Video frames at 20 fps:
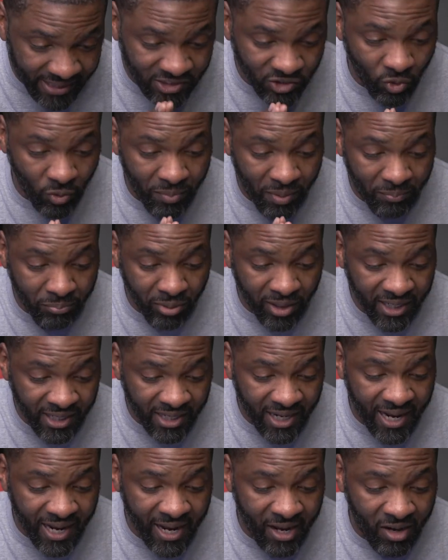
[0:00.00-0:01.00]
So I'm gonna break
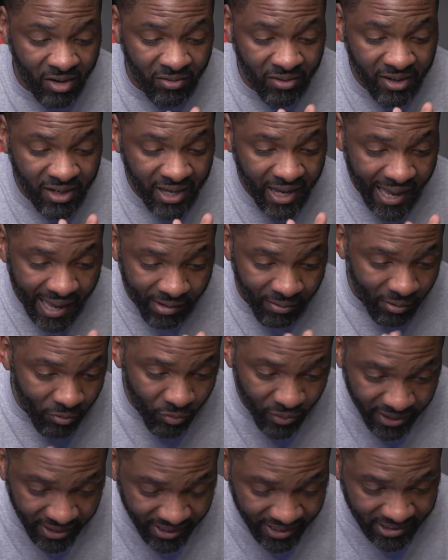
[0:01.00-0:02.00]
down how I
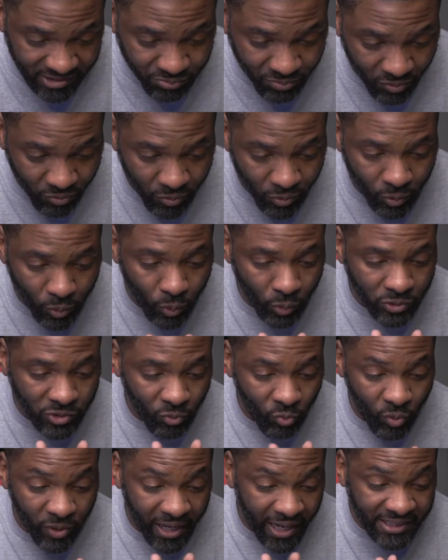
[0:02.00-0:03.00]
went against my rules,
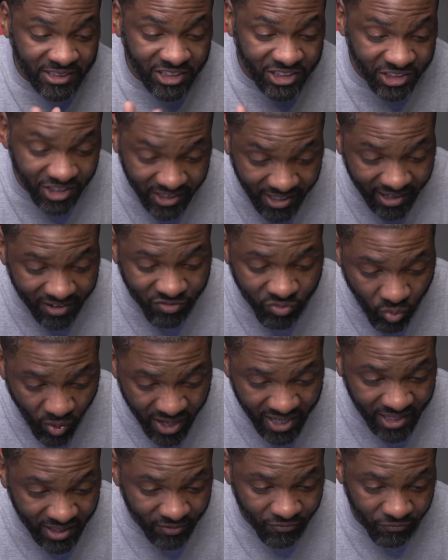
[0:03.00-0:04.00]
what I should have
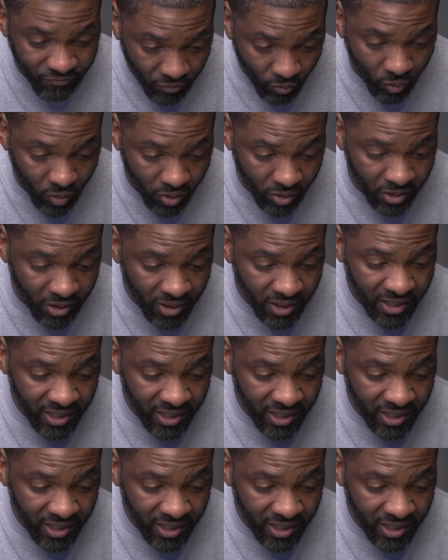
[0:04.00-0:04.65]
waited for,